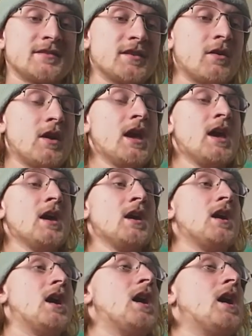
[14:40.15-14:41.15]
So
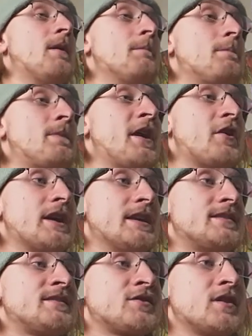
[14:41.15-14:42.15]
there
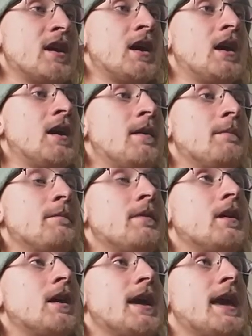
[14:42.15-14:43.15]
is
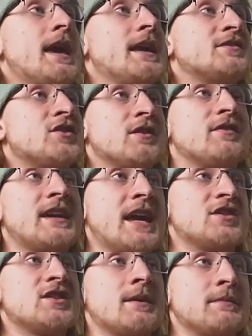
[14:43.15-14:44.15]
a
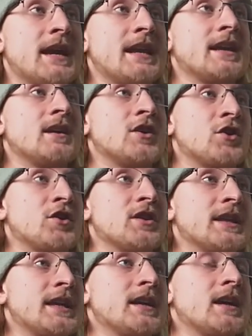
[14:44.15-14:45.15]
certification I'm getting
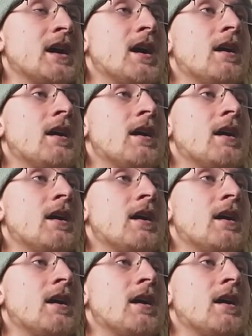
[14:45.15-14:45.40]
currently.